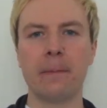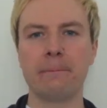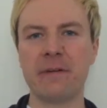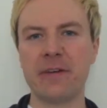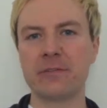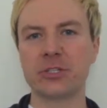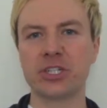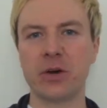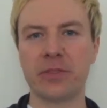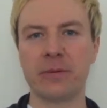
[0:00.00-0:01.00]
My favorite
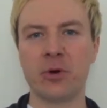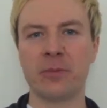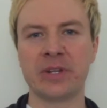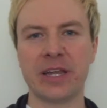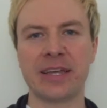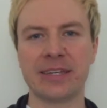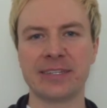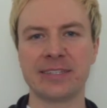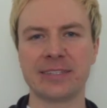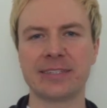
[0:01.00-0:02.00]
show at the moment
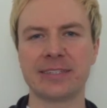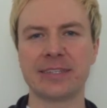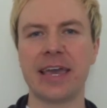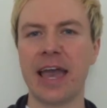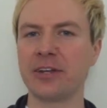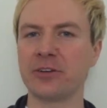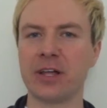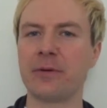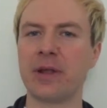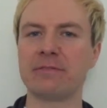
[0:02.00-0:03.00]
is
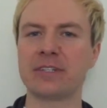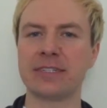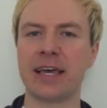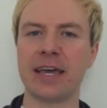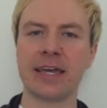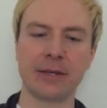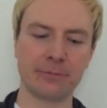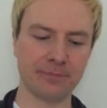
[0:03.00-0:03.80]
Scandal, I would have to say.